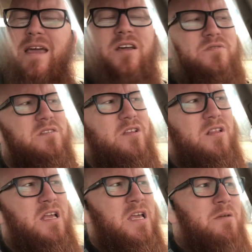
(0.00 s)
I know it's a
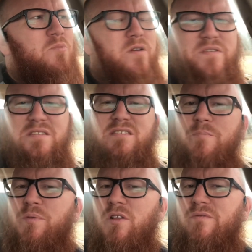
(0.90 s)
little more of a
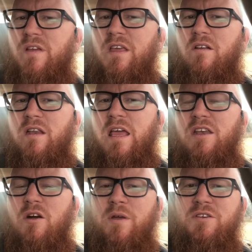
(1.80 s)
simpler video today.
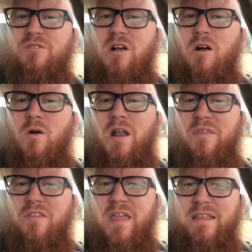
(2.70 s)
No intro or
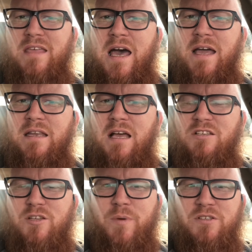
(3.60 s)
nothing like that.
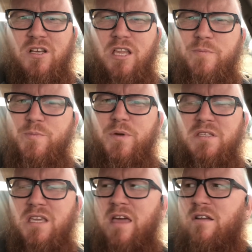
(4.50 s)
Just a bunch of clips put
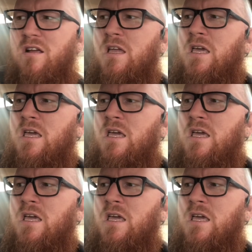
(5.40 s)
together.